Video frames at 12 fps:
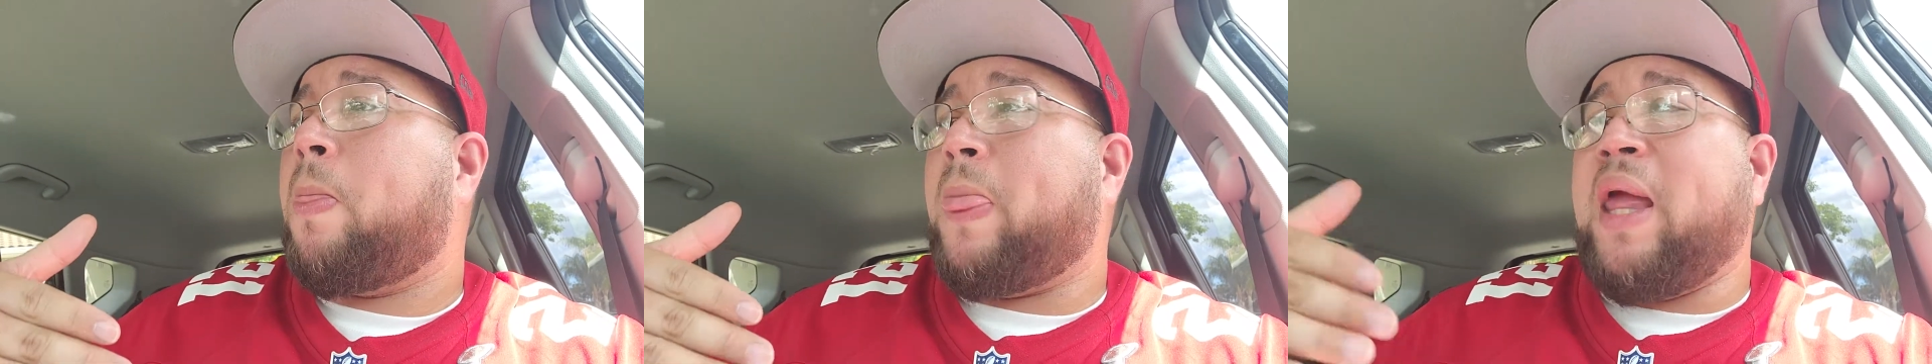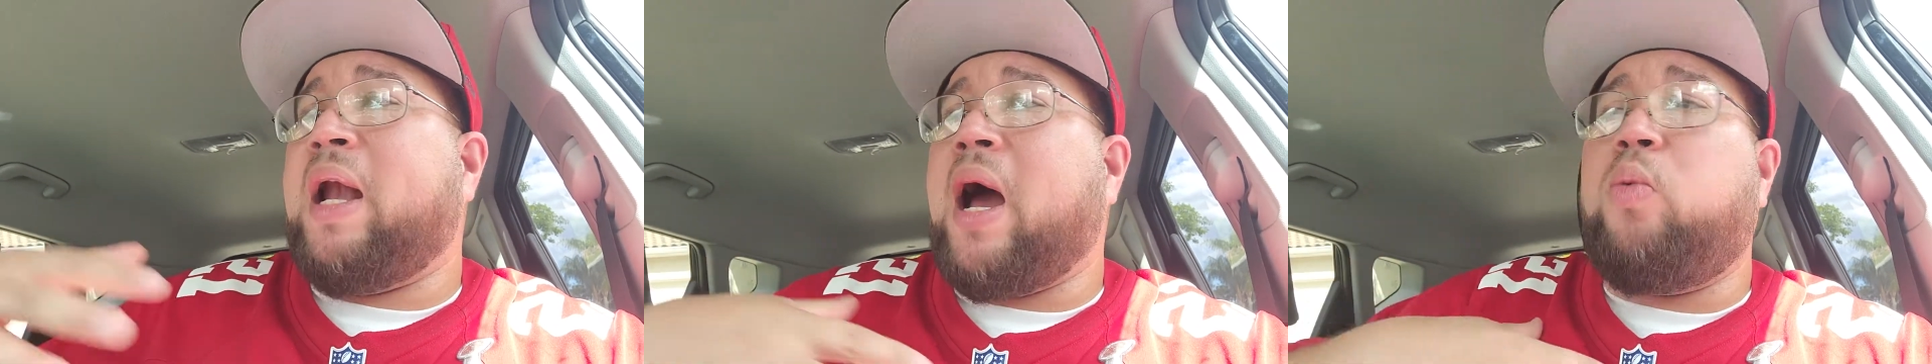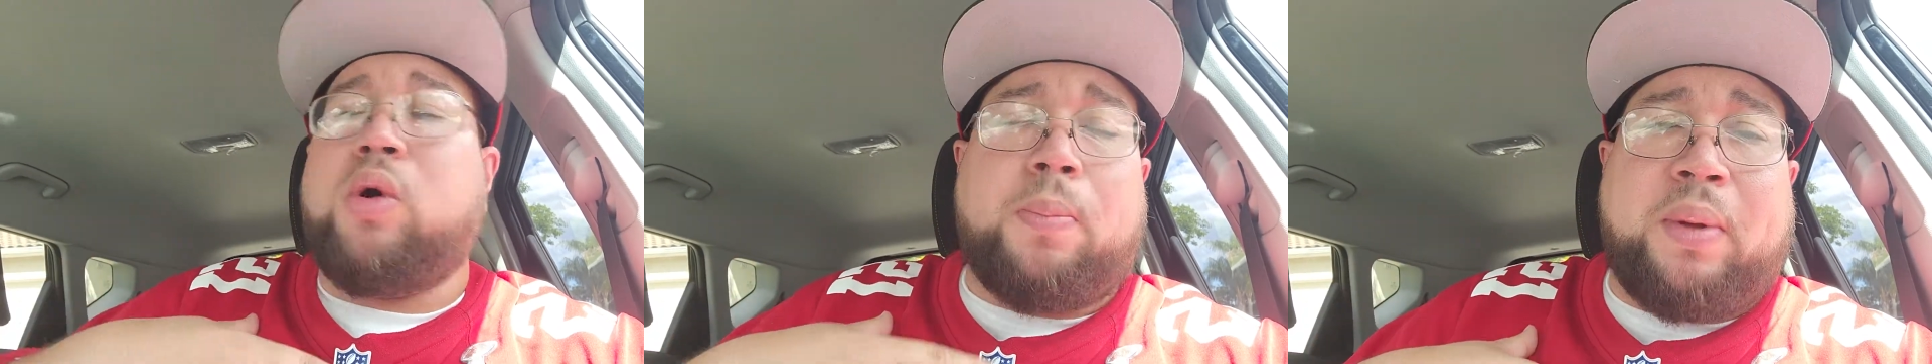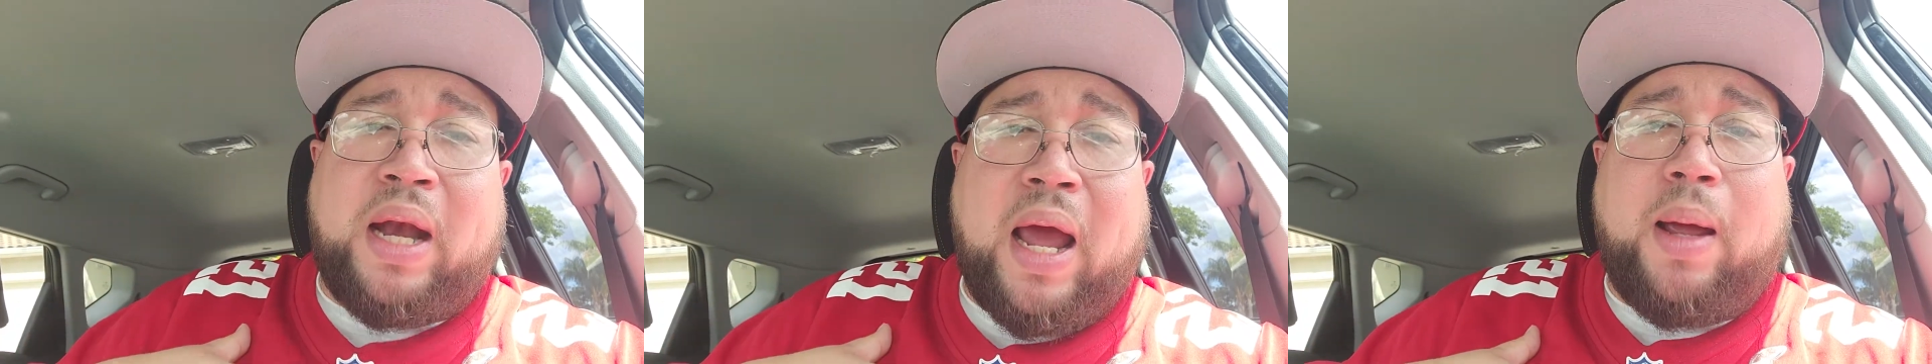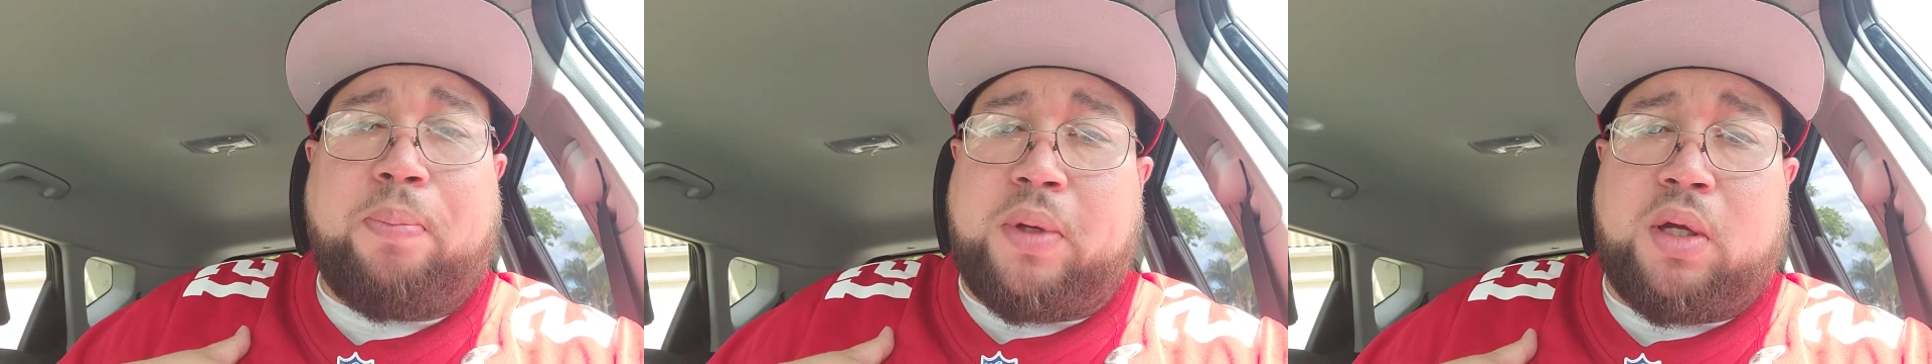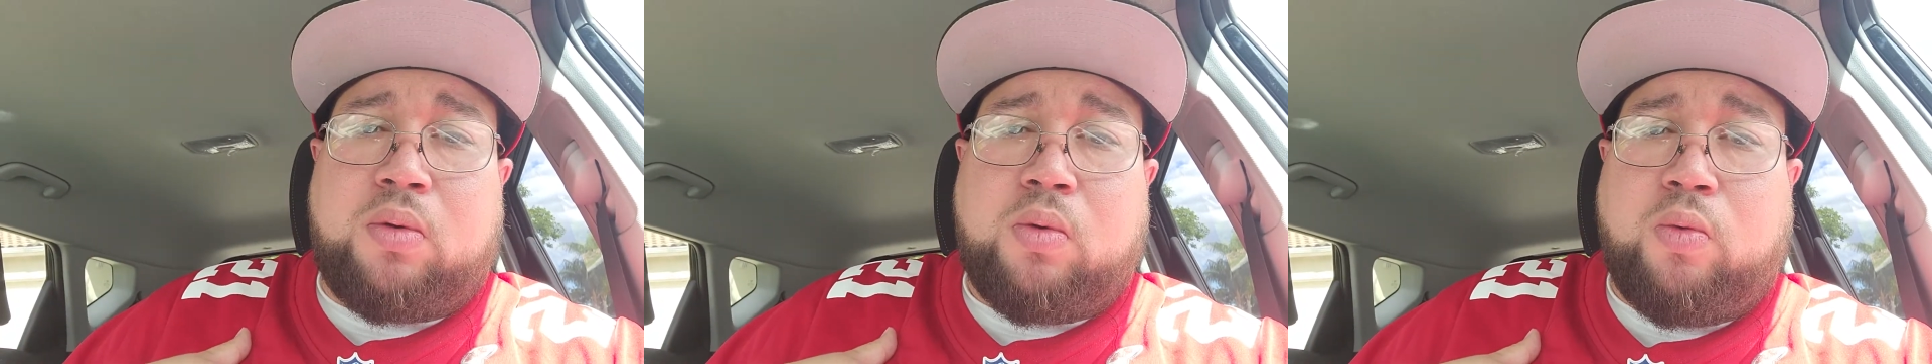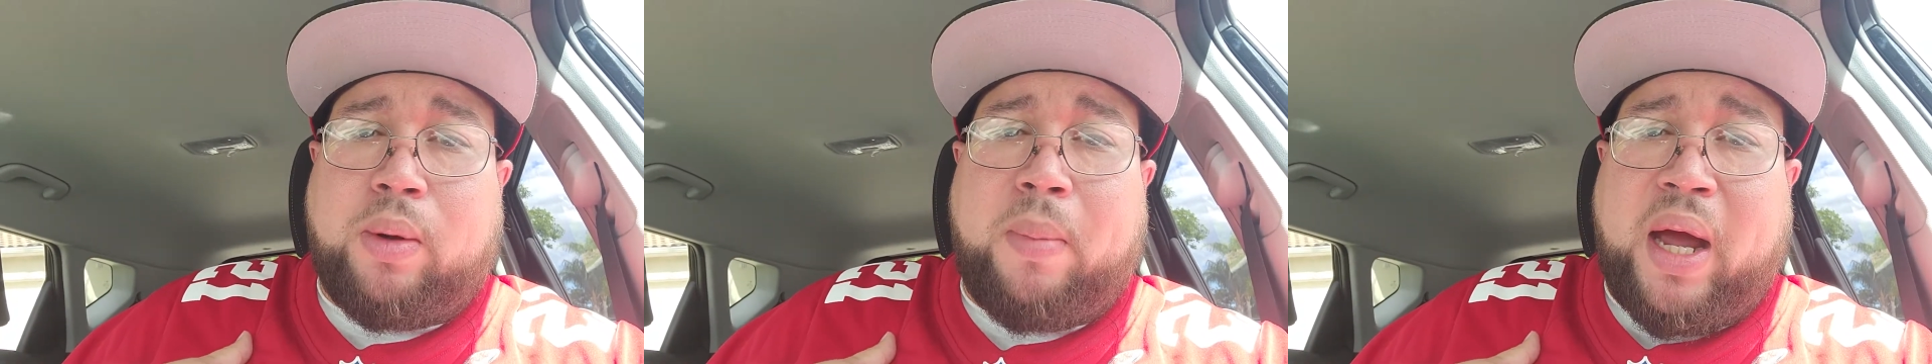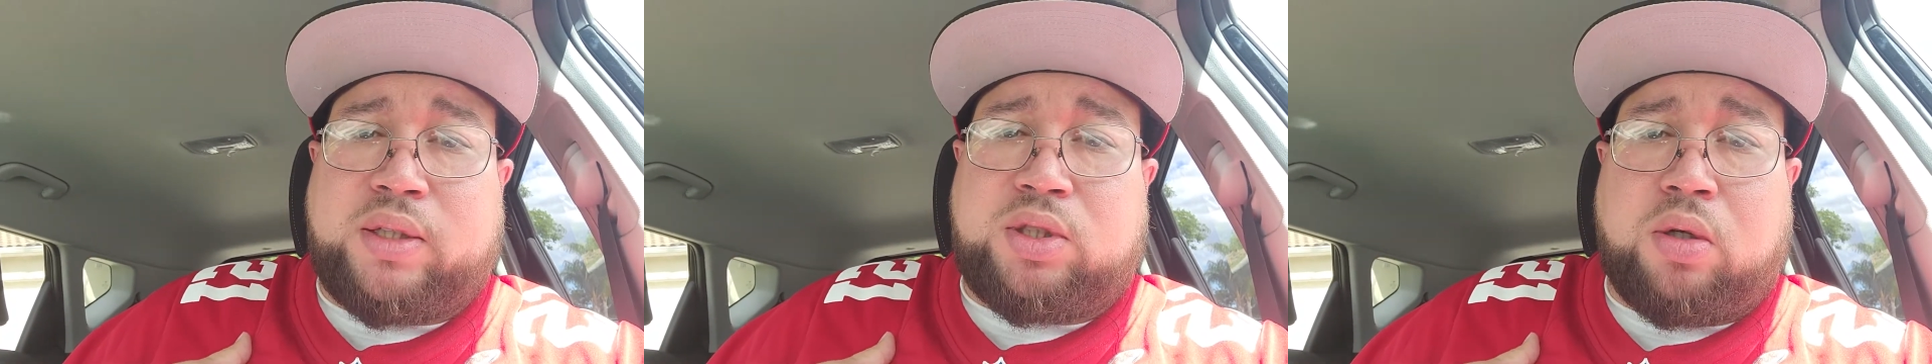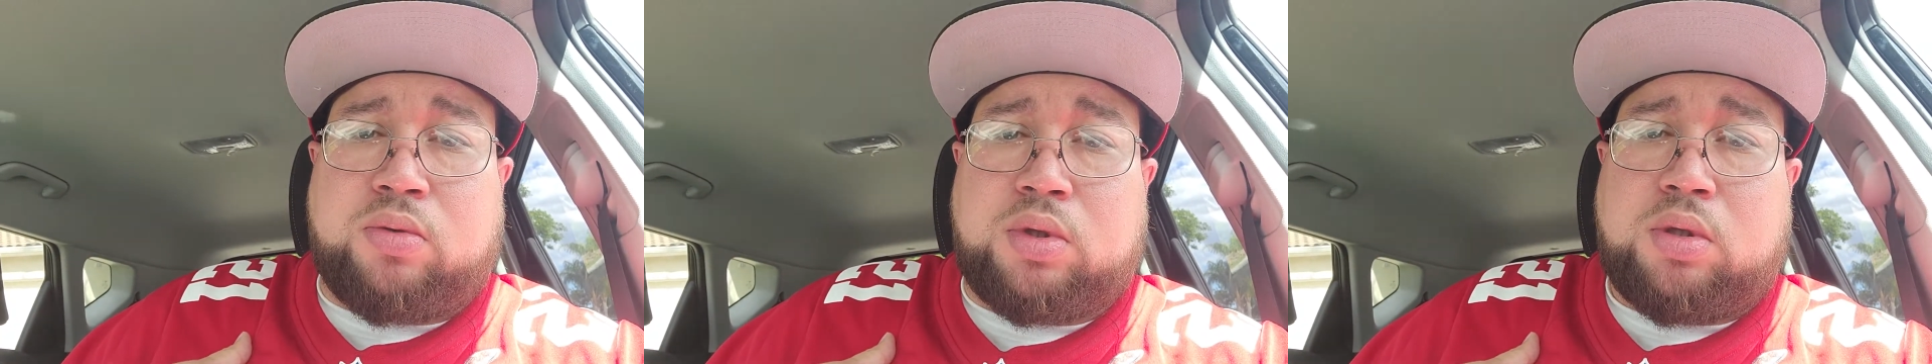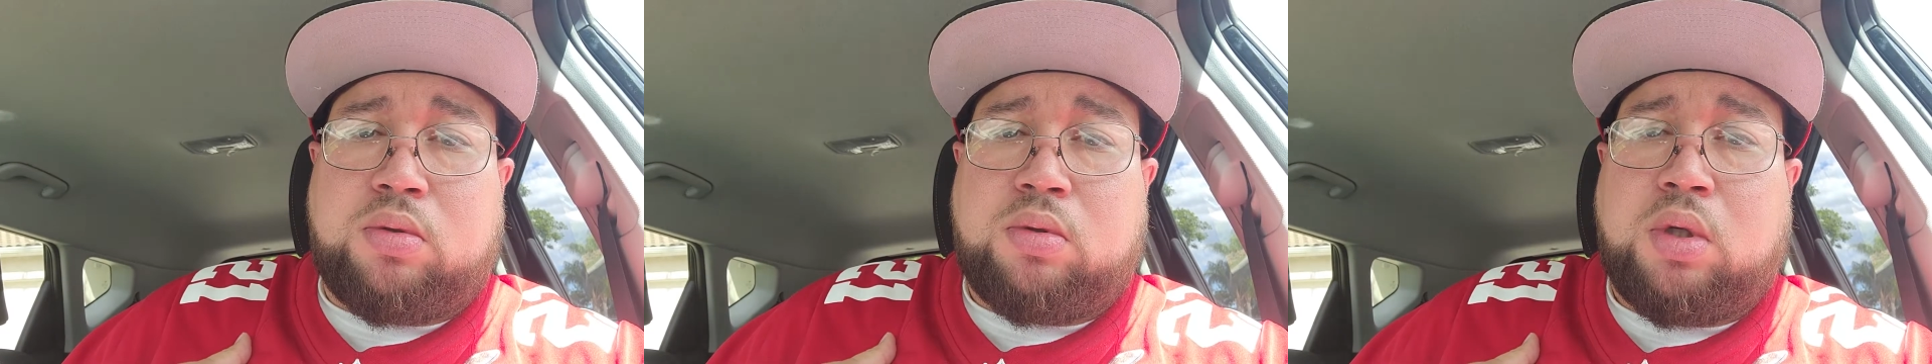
and I would have been happy with Mac Jones.